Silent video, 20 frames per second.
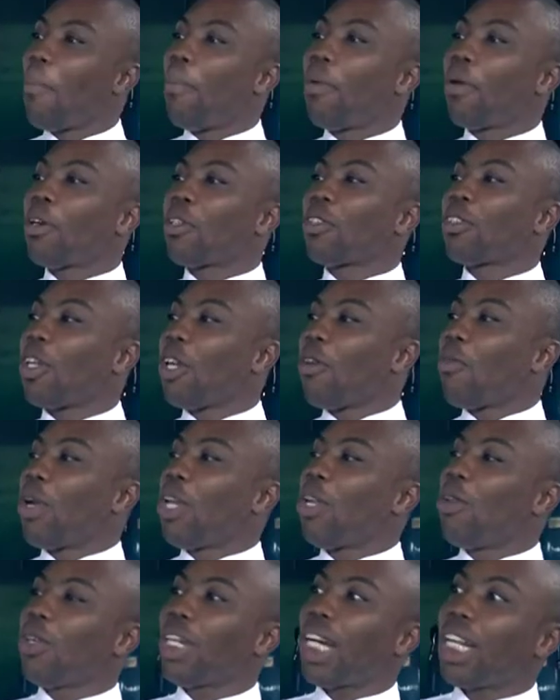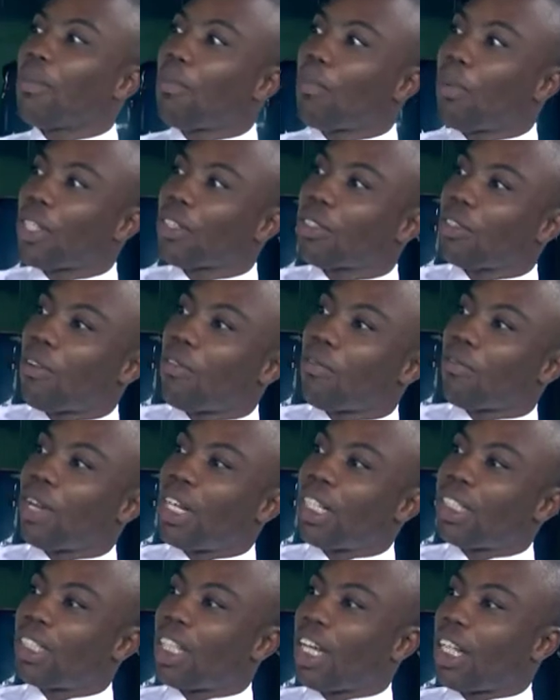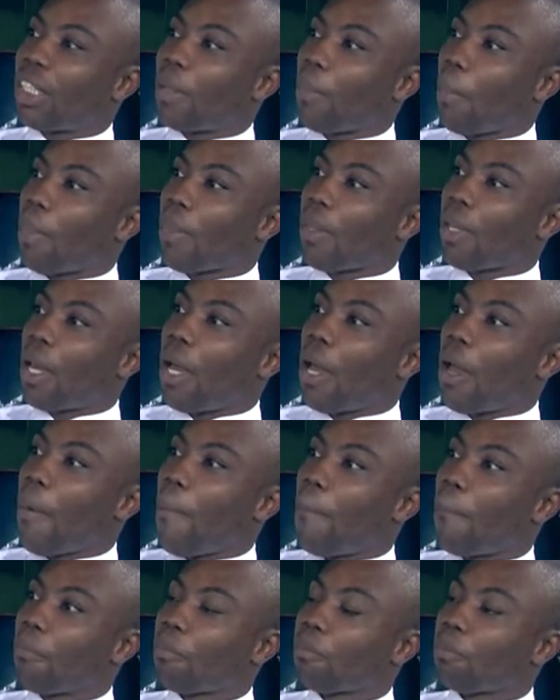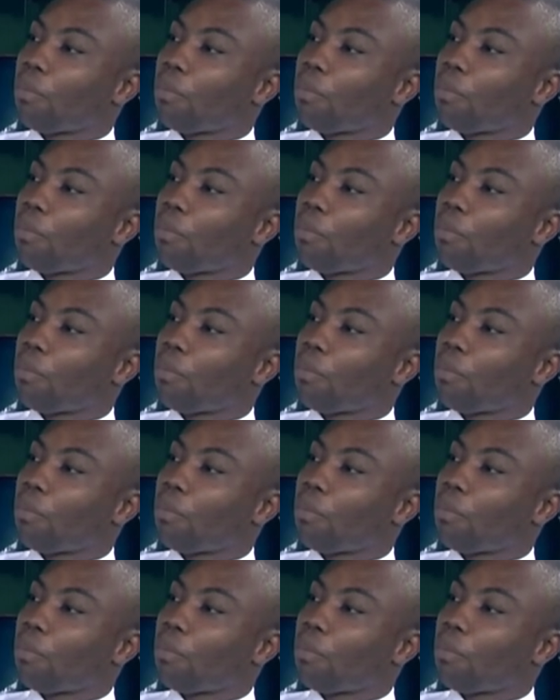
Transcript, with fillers: because when you look at the press conference that um,